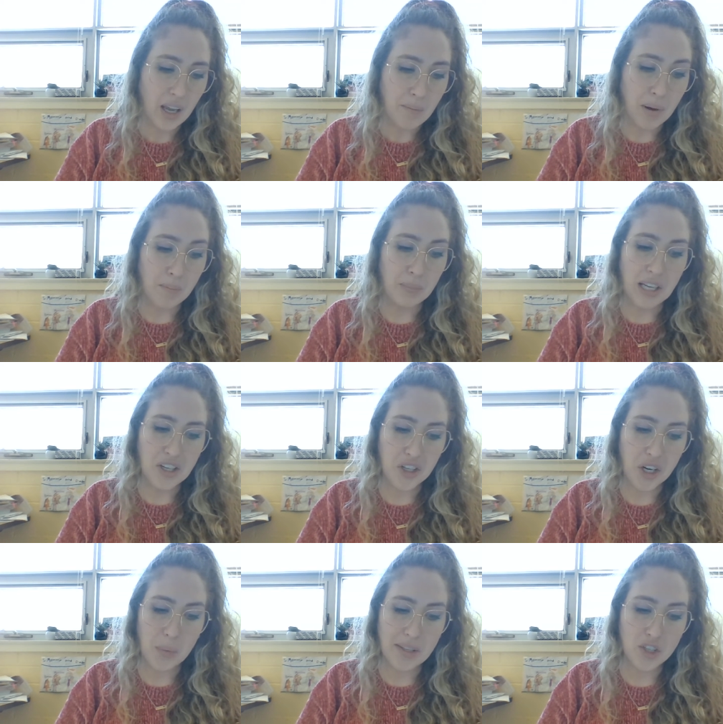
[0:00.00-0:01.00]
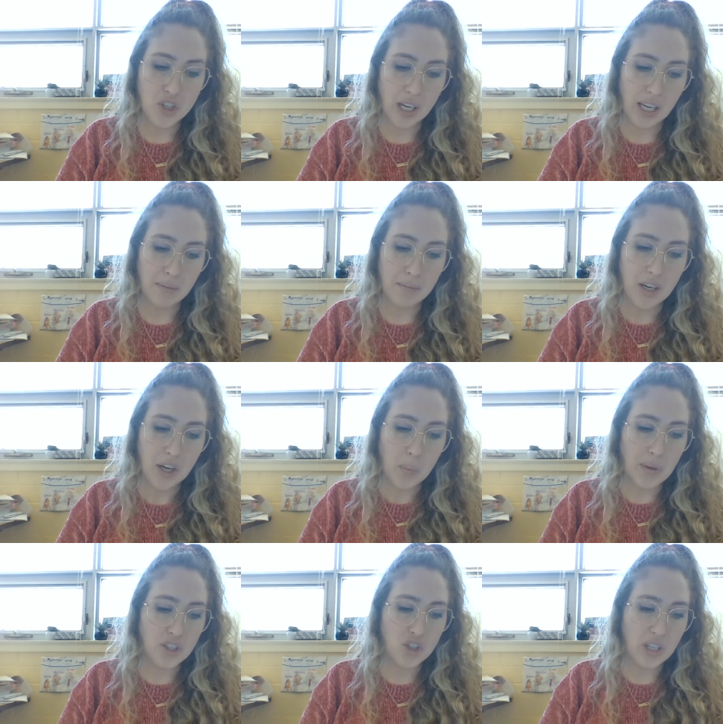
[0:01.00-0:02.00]
But blushing with shame,
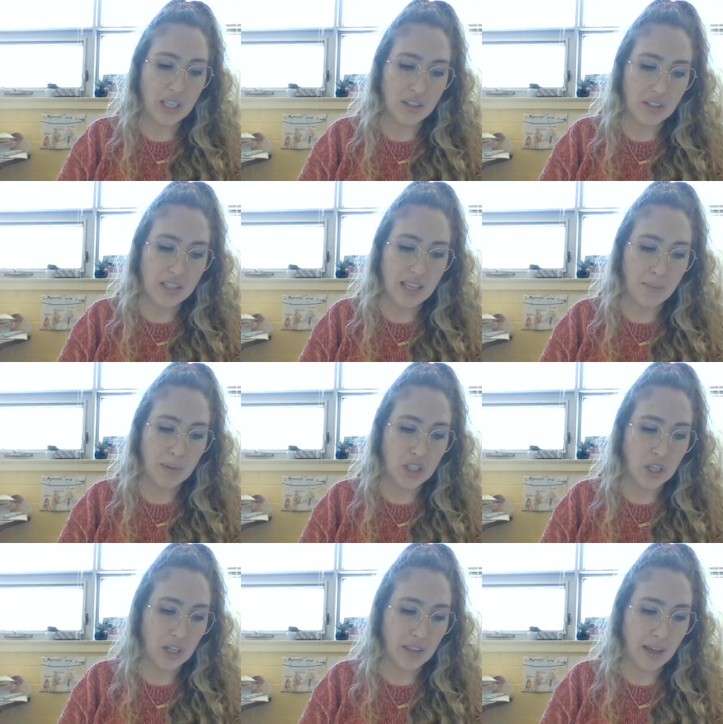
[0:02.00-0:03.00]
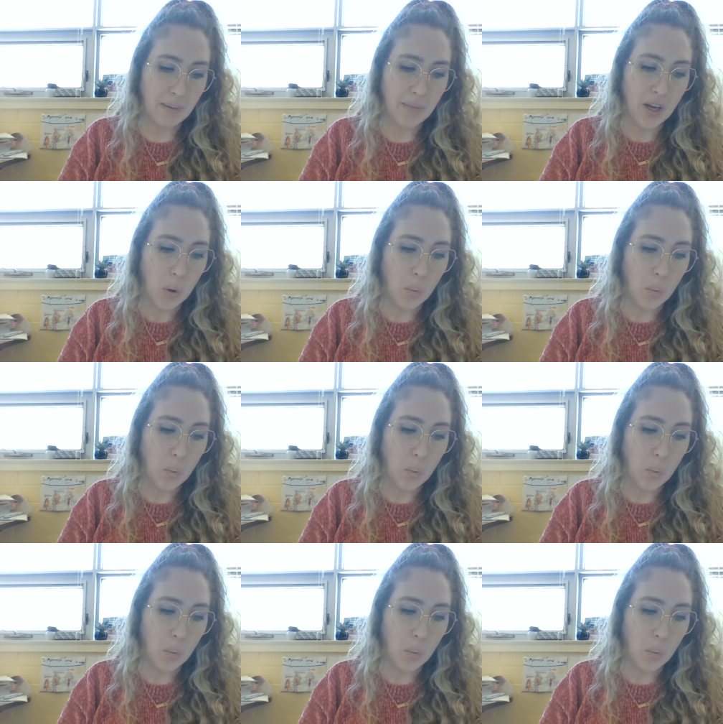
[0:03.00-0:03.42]
with shields they betook them,